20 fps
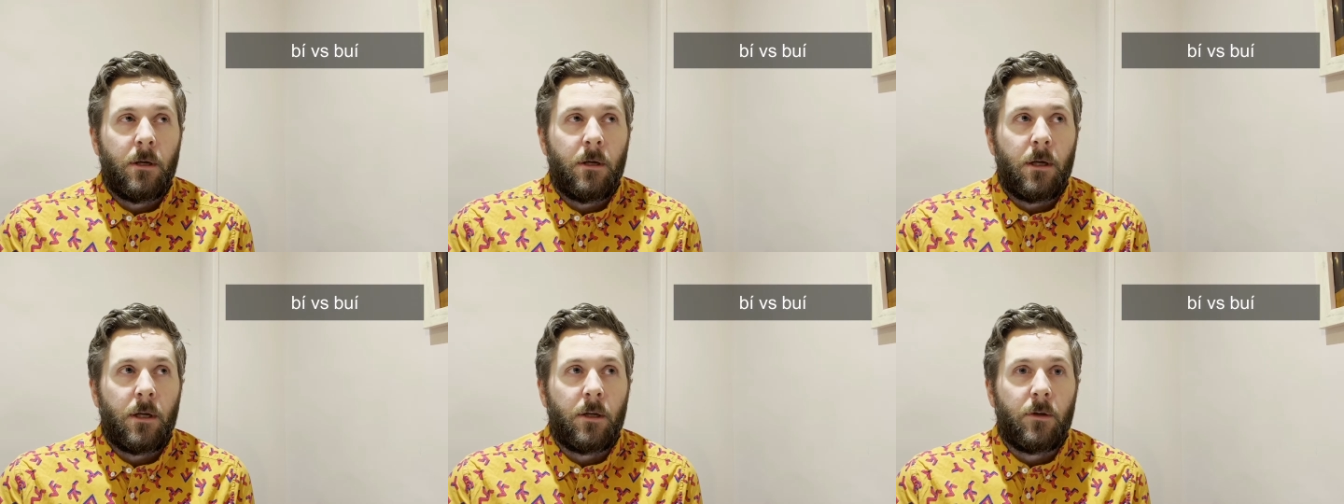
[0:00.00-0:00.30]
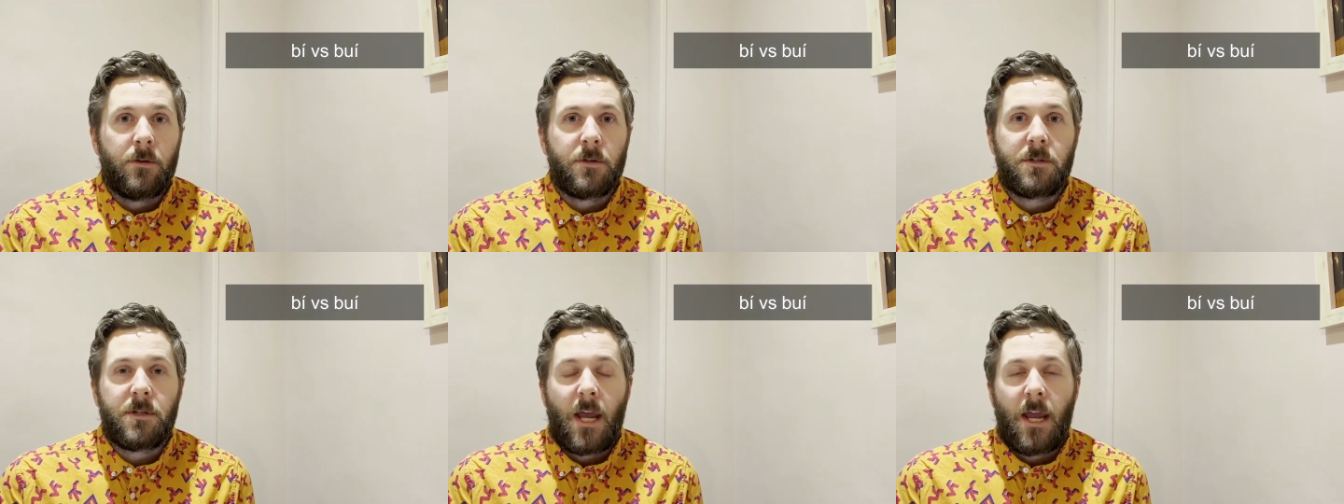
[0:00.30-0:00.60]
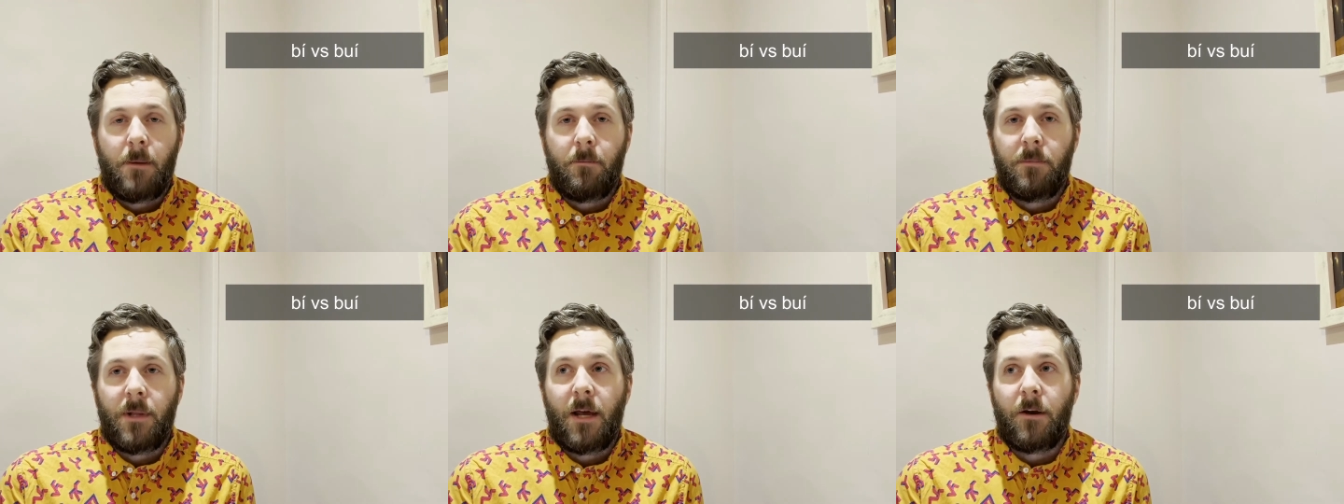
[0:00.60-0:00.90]
the
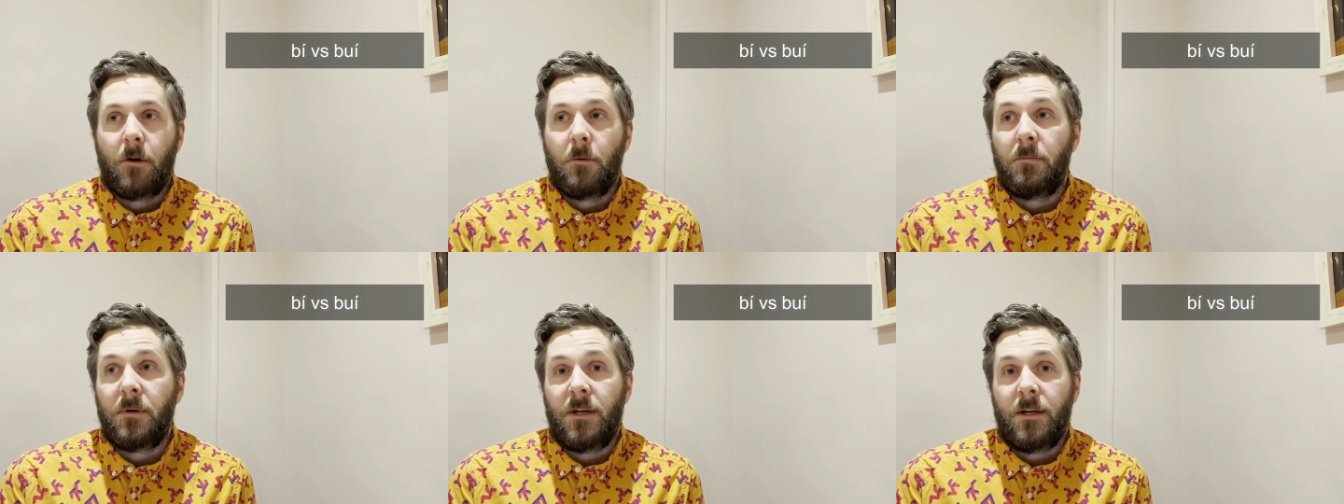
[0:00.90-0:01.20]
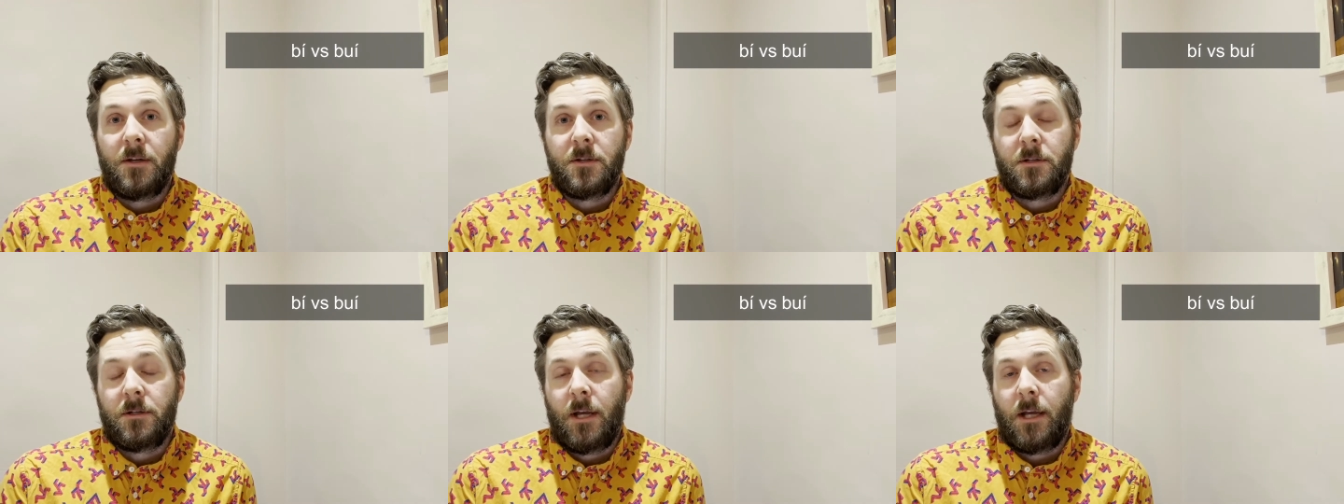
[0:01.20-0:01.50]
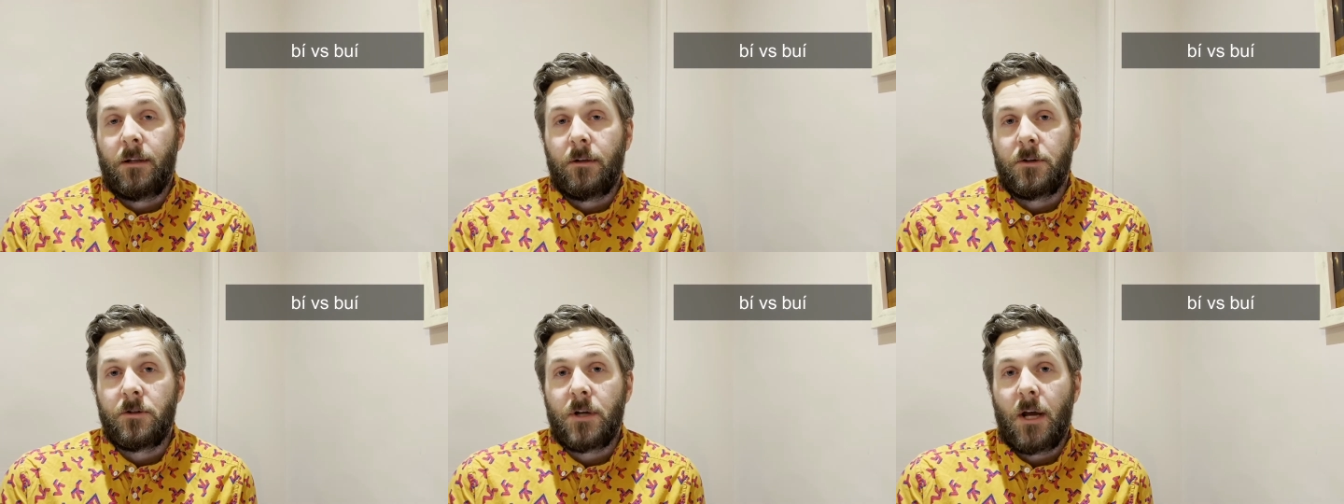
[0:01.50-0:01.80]
same letter B as in
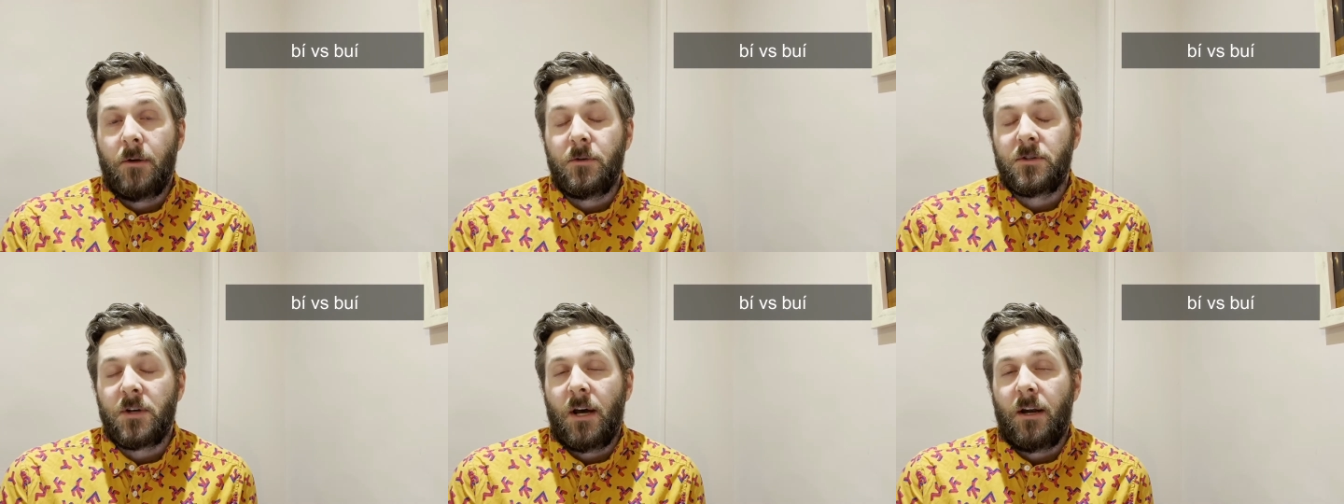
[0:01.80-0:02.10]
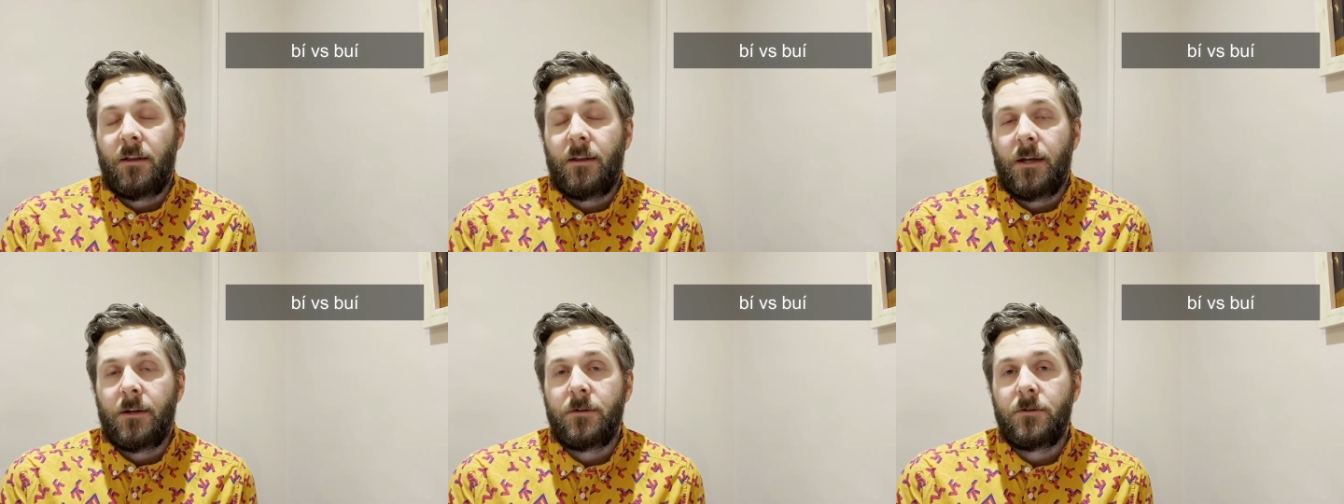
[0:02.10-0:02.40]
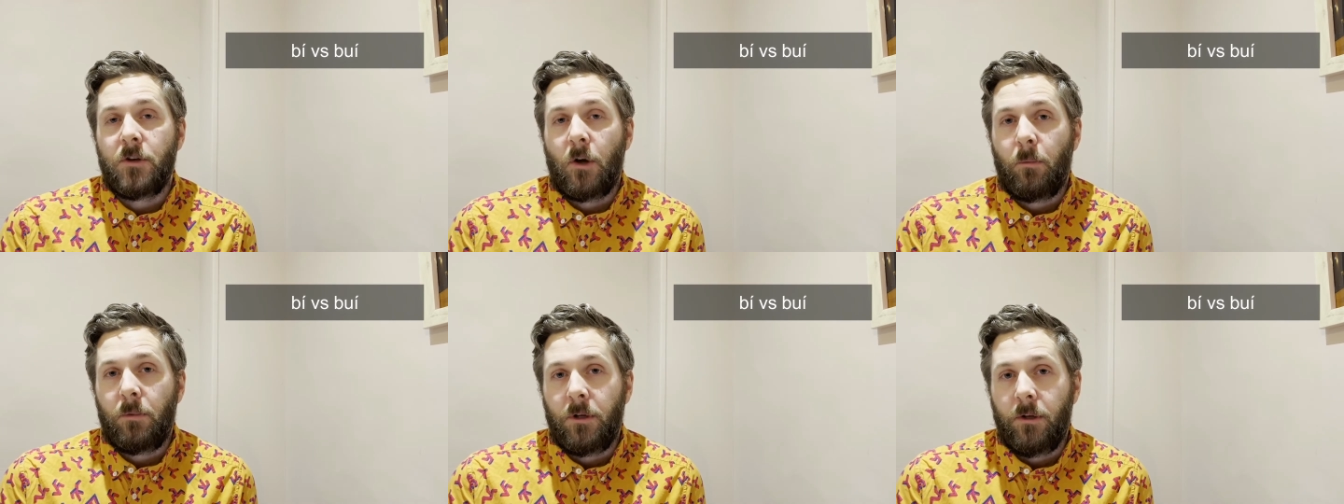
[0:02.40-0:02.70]
English outside of that
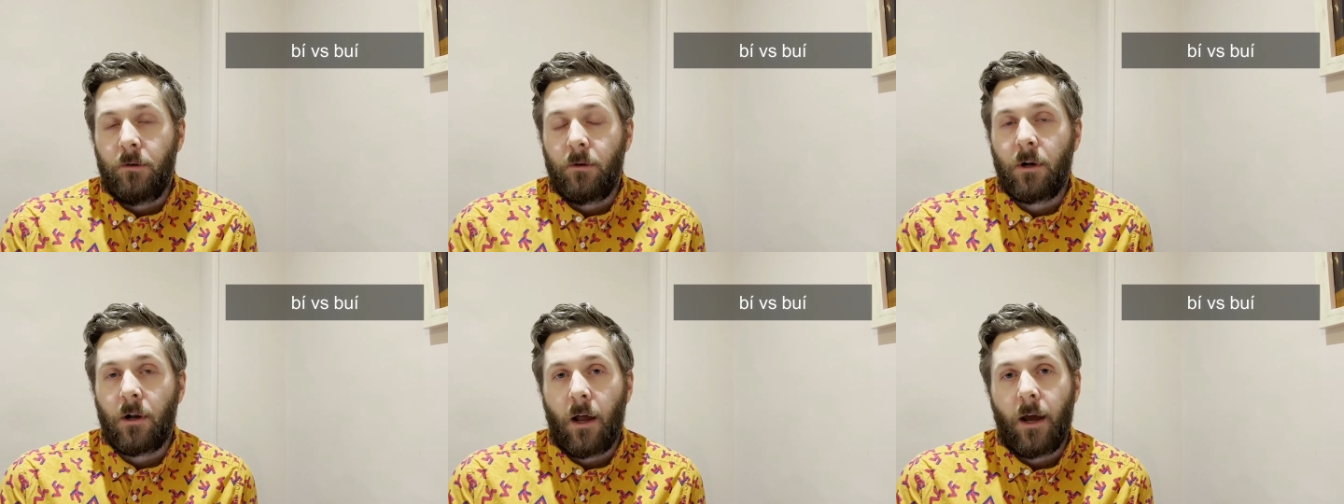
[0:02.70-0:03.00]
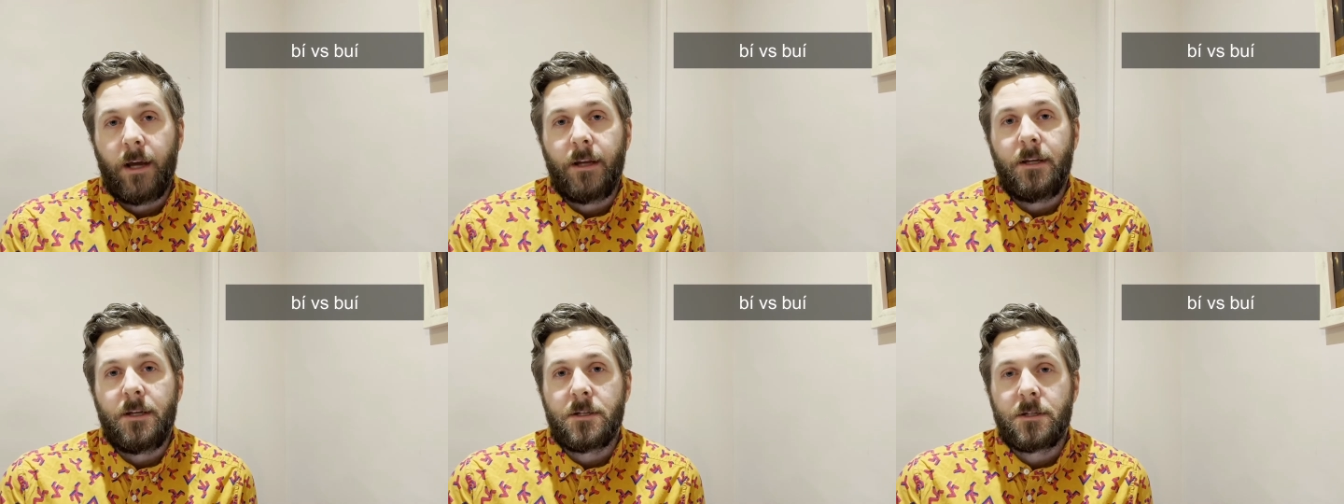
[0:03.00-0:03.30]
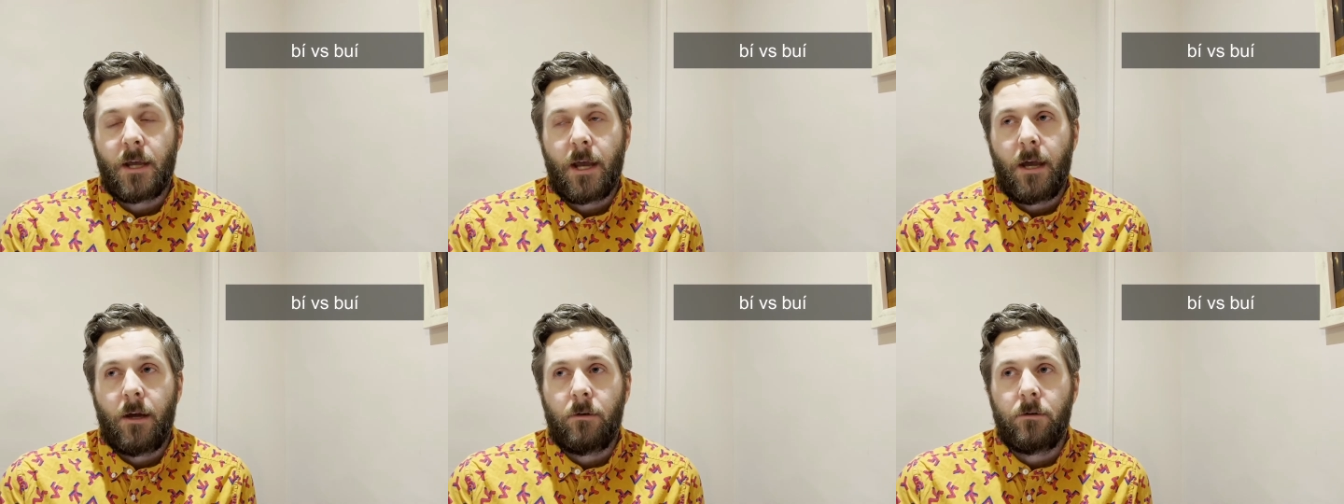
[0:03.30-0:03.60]
W glidey
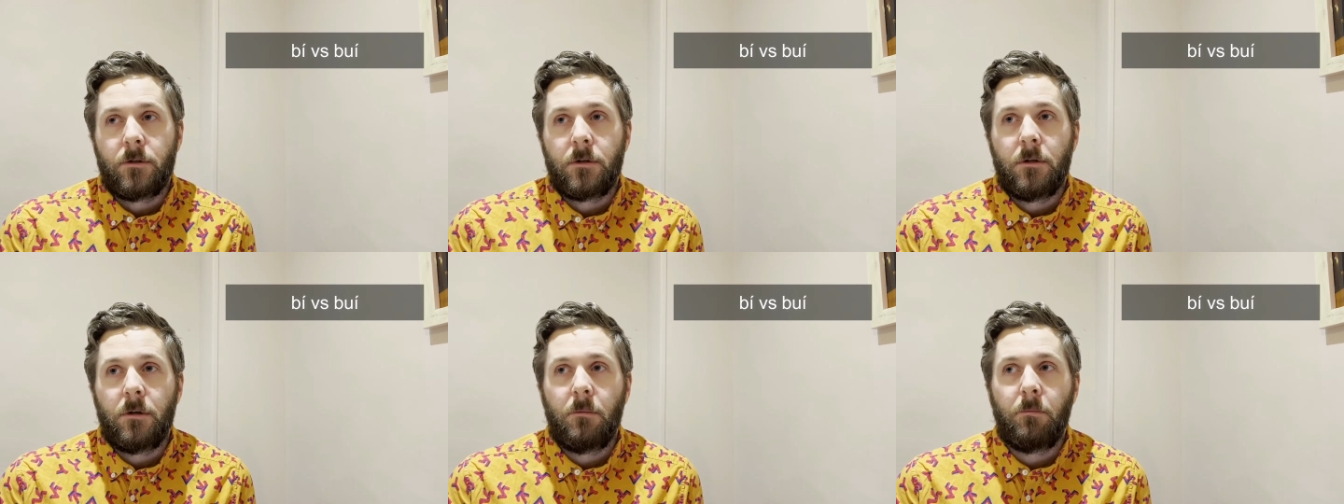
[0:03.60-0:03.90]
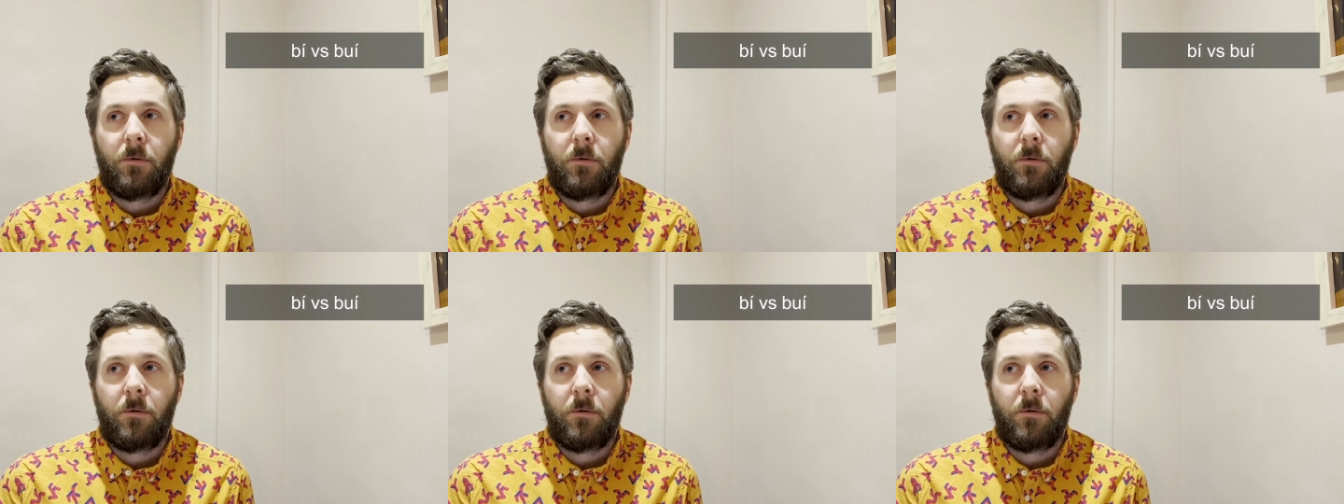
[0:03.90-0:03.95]
sound.